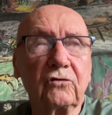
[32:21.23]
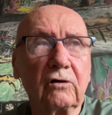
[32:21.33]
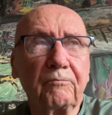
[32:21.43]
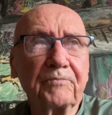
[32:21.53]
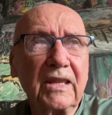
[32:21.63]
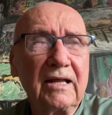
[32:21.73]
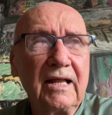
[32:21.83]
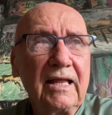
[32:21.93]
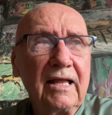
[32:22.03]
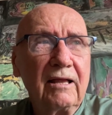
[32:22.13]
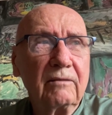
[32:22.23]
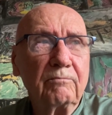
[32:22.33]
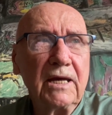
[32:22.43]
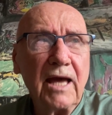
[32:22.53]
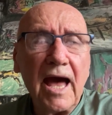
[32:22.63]
So
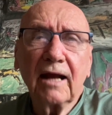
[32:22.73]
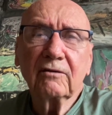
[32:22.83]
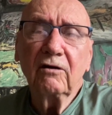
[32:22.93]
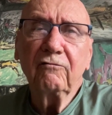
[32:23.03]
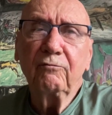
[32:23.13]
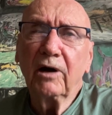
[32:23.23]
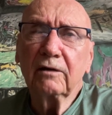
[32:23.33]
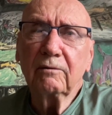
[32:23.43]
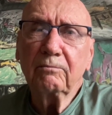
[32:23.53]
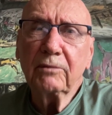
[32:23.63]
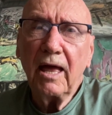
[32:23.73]
be active, but